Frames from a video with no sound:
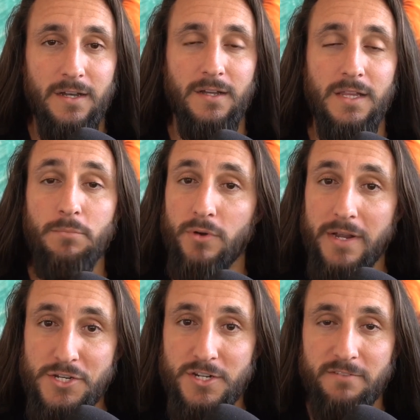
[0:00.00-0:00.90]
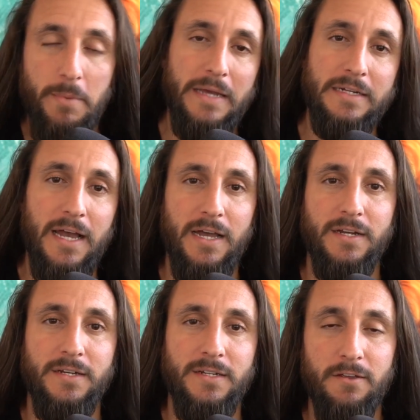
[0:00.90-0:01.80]
a liberation of
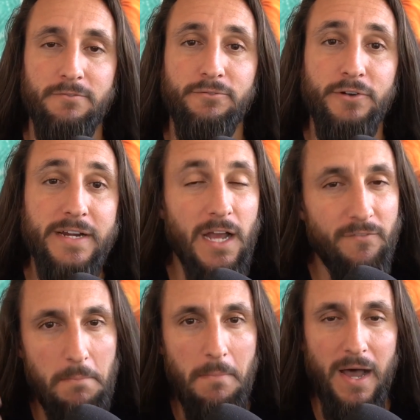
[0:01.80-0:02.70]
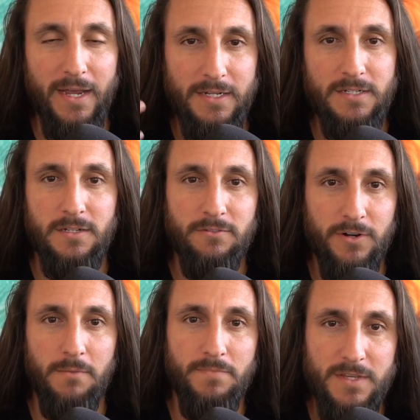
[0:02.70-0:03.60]
mankind, a freeing of the mind
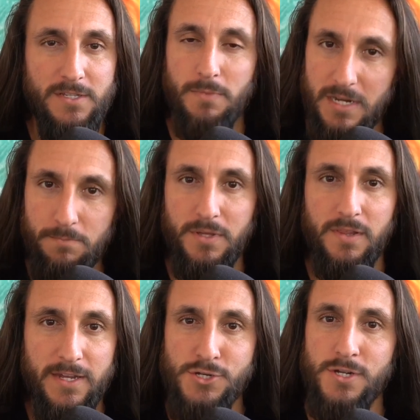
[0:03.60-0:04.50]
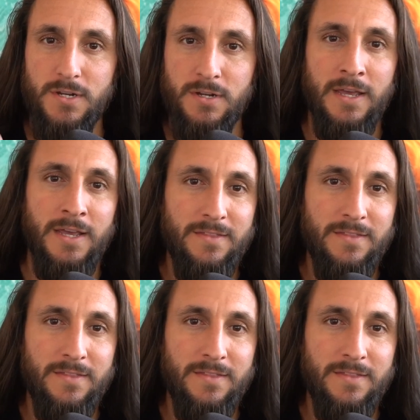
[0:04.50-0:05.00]
from this manipulation,